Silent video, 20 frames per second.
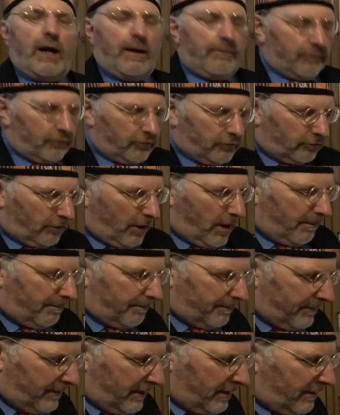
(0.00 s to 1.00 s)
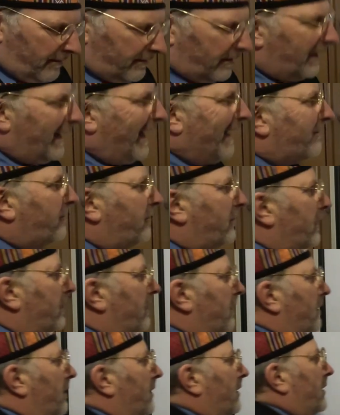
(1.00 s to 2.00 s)
comes from the
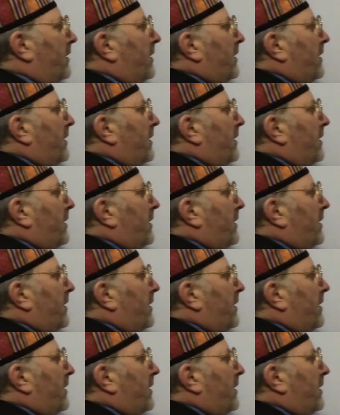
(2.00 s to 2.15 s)
Latin